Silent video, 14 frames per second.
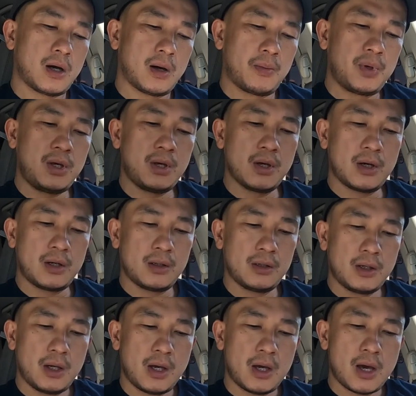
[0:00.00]
here,
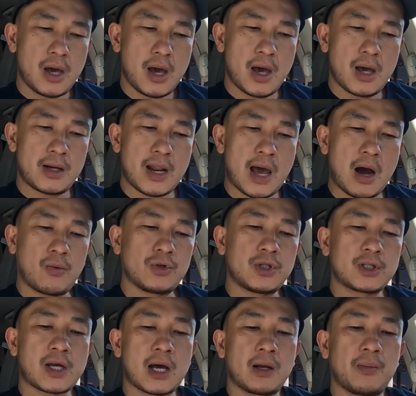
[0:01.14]
and now we just got
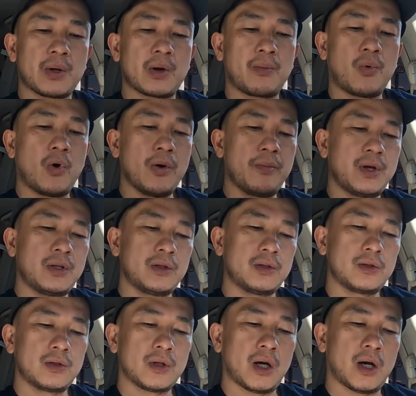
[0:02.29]
to make an appointment
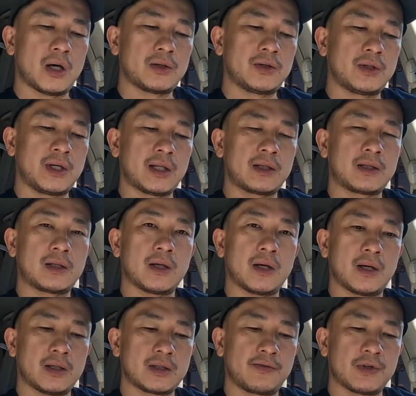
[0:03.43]
to get
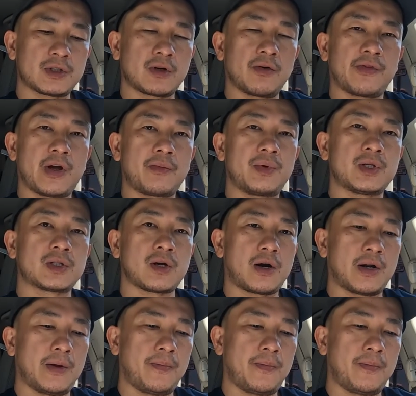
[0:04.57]
his physical therapy started.